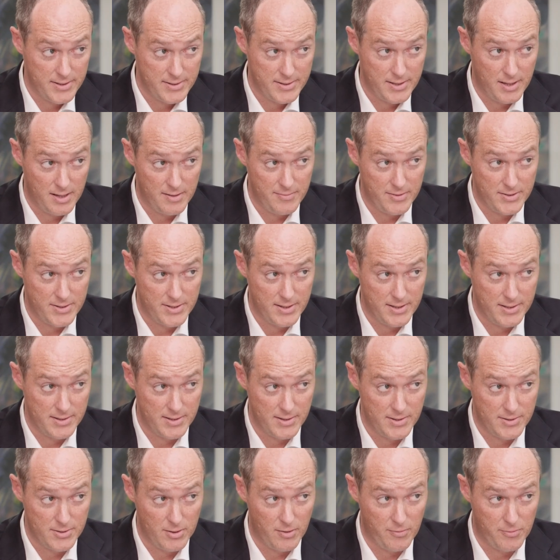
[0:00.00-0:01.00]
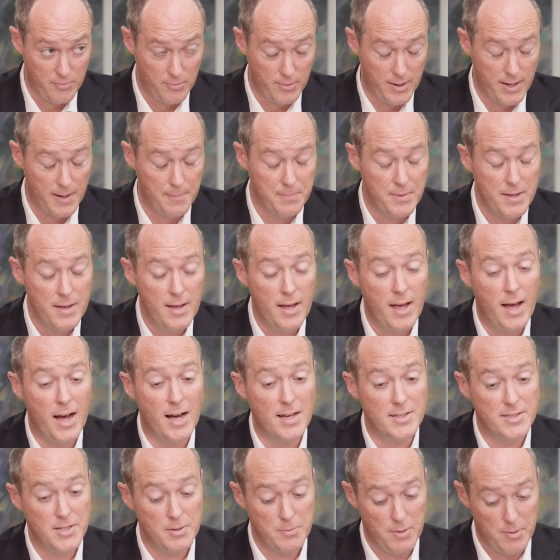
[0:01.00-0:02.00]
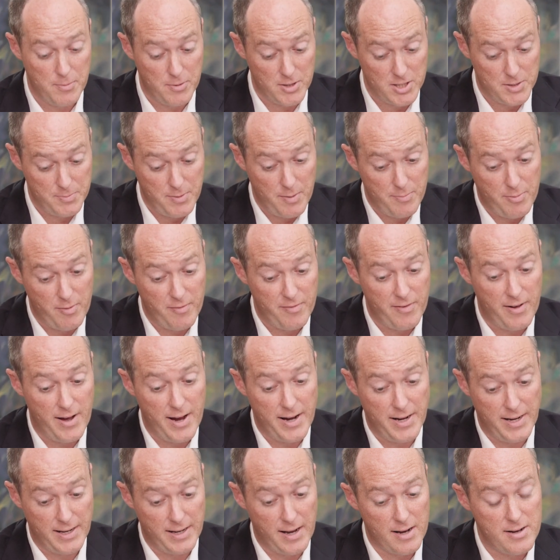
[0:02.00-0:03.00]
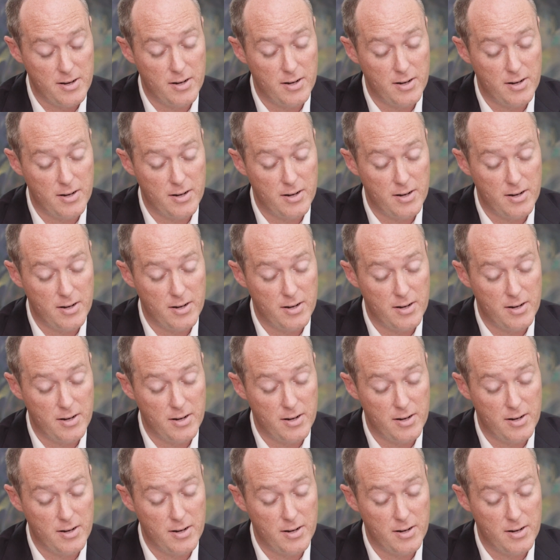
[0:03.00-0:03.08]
services and software. So we want to be providing a